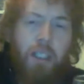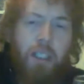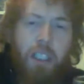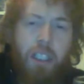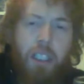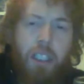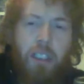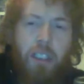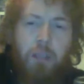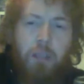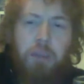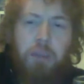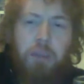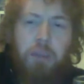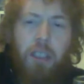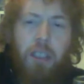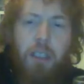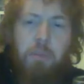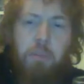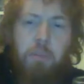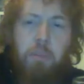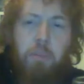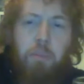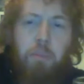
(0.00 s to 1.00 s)
it's almost
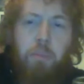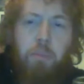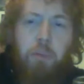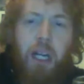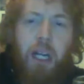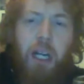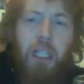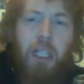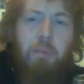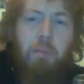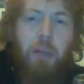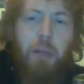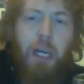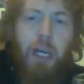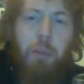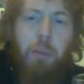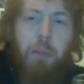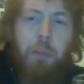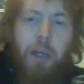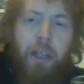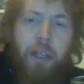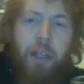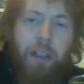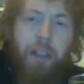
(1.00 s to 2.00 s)
like brass
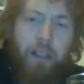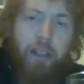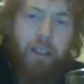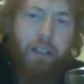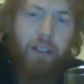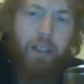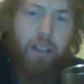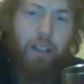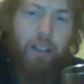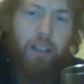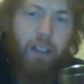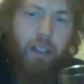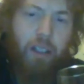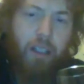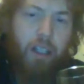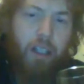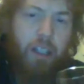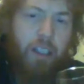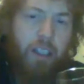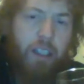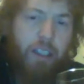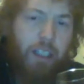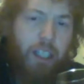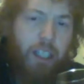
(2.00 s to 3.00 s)
piping,
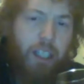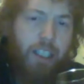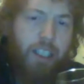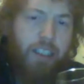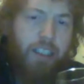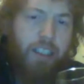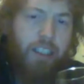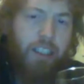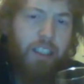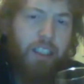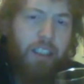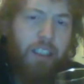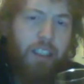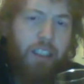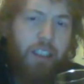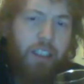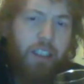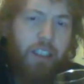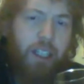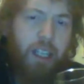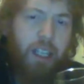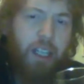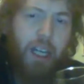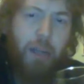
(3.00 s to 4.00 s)
Tizer,
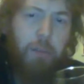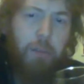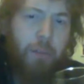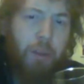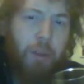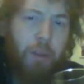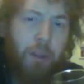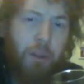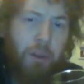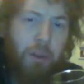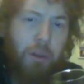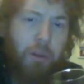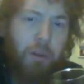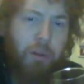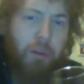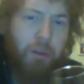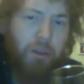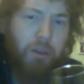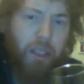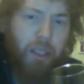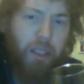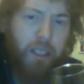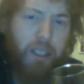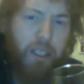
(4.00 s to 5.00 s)
iron brew,
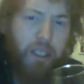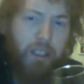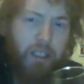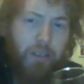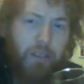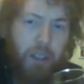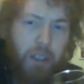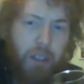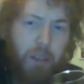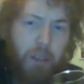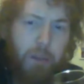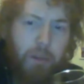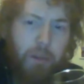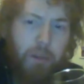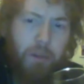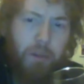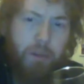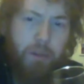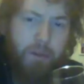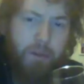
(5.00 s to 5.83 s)
that kind of aroma.